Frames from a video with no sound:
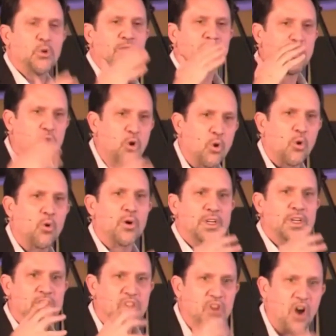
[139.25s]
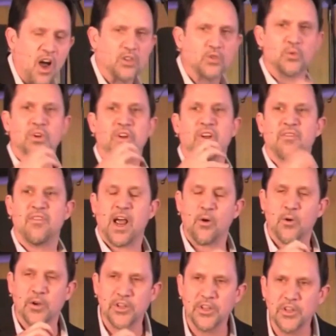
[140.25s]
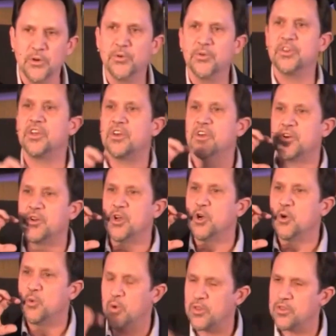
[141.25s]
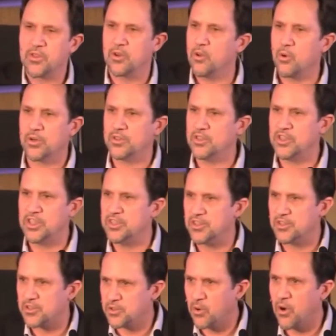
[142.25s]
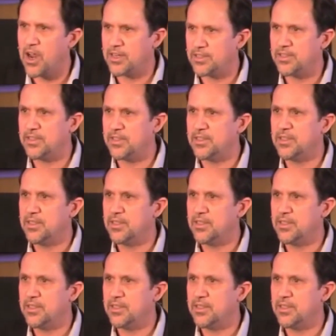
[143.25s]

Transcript: of the glorious doctrine of our union with the Lord Jesus Christ.